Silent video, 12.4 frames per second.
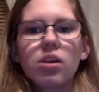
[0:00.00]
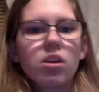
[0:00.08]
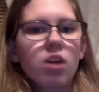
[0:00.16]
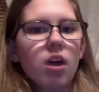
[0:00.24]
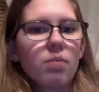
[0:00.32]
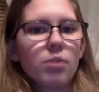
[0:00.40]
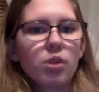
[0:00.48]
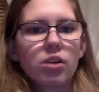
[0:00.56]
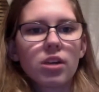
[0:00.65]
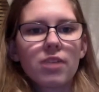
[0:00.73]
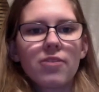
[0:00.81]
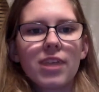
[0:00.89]

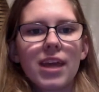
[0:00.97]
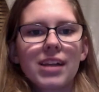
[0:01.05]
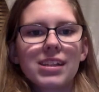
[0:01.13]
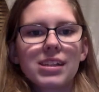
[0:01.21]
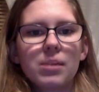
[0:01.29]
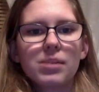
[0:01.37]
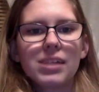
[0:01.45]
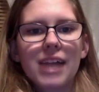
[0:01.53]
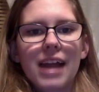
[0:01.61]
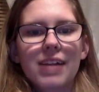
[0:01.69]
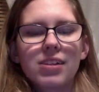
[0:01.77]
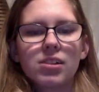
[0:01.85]
non-punitive, accepting
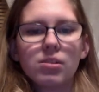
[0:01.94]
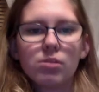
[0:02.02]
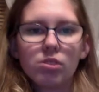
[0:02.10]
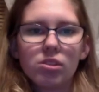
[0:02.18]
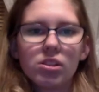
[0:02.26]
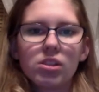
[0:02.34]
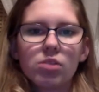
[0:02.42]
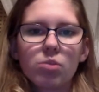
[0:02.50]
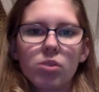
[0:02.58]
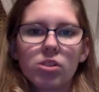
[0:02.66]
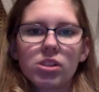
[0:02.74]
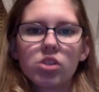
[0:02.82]
attitudes
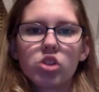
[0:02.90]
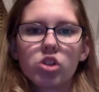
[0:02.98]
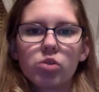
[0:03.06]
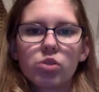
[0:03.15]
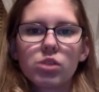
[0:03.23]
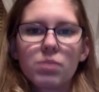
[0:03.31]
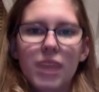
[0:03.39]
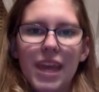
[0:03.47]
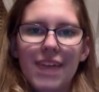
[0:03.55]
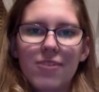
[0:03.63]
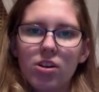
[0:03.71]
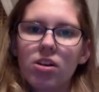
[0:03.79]
towards their children's
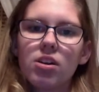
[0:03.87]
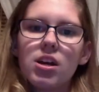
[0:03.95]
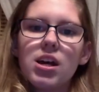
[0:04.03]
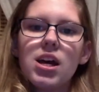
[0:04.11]
behavior,